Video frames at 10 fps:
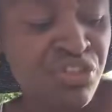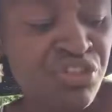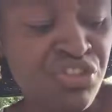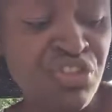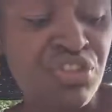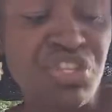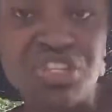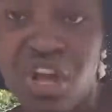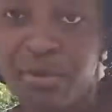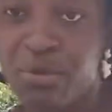You just
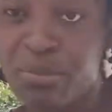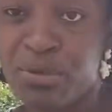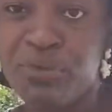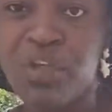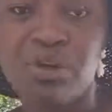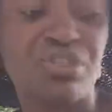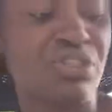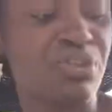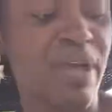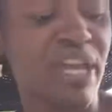saw me remove those
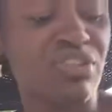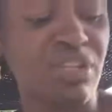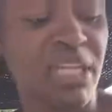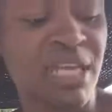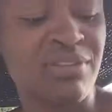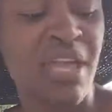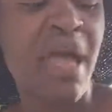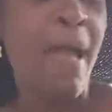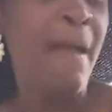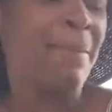2 extra leaves
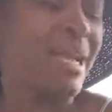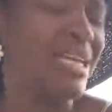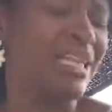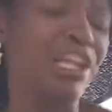because it